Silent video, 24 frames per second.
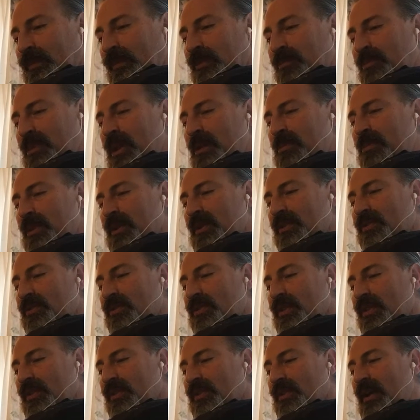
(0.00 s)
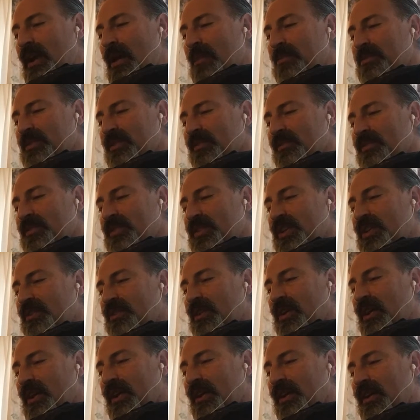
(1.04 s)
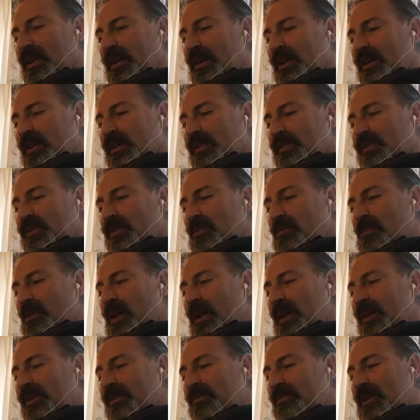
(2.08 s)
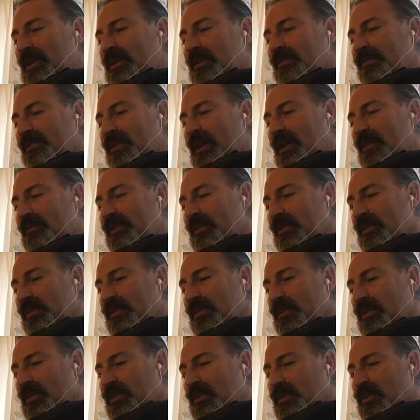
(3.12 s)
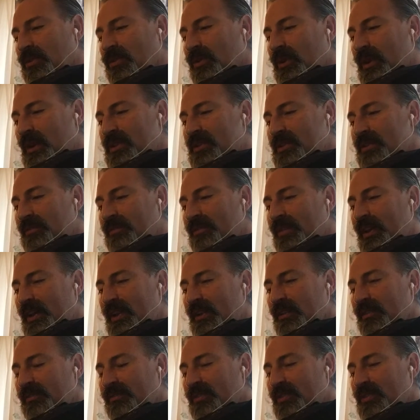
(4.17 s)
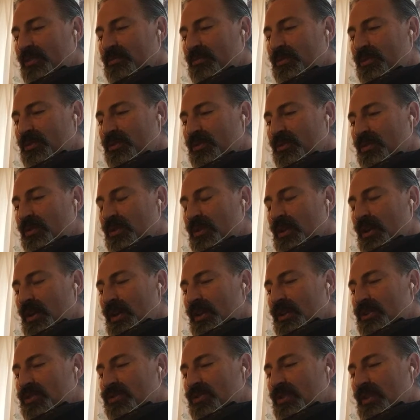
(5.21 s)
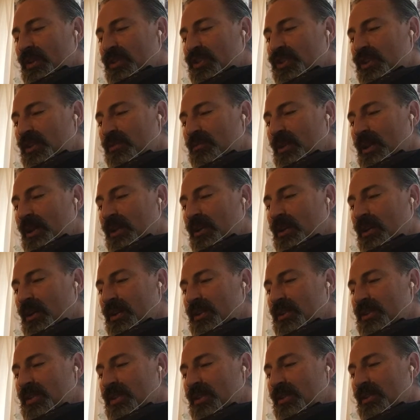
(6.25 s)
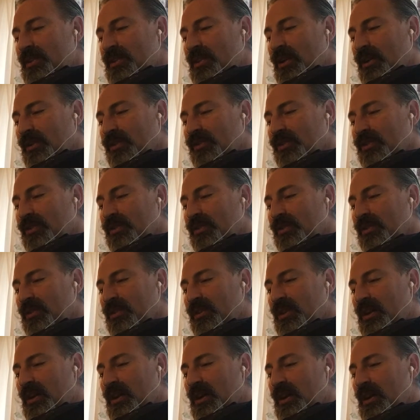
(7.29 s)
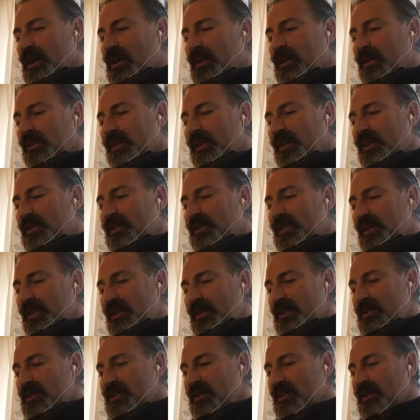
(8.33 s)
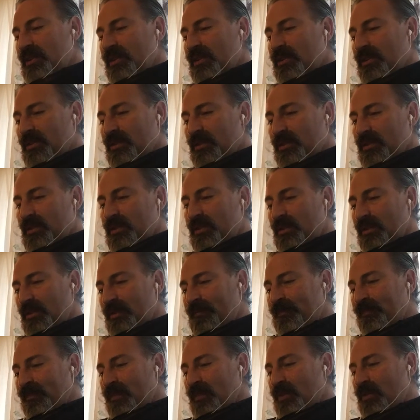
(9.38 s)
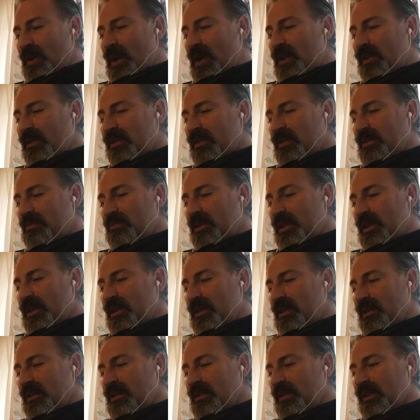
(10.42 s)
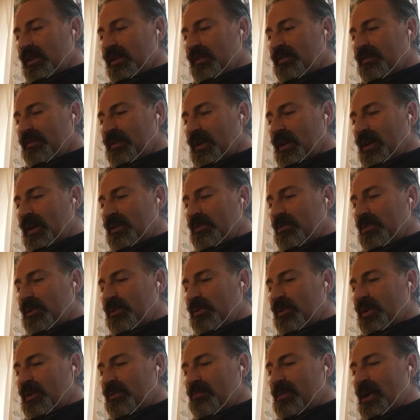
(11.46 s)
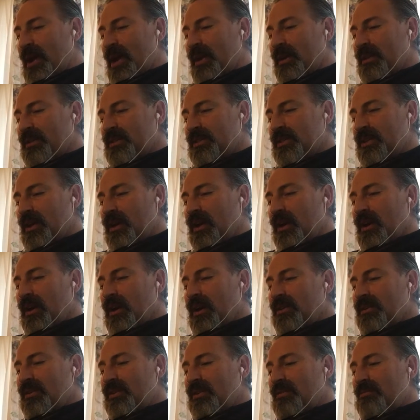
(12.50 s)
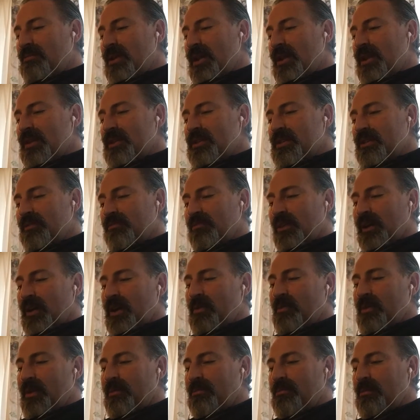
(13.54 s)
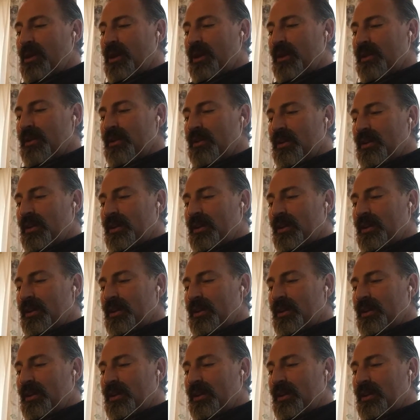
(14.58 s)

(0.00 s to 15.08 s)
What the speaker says: peeping through the gaps of Sirai to remind men of heaven, or as a veil for the moon, so that she might not see the nocturnal, ugly deeds on the earth, rather than be here, confined between banks, under the menace of becoming mud,